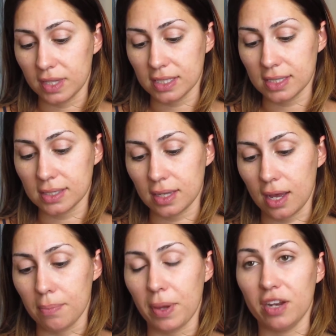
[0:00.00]
This is
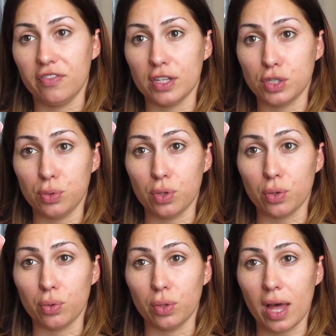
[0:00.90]
Benefit Do the
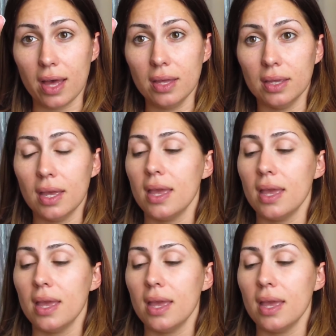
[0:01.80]
Hula.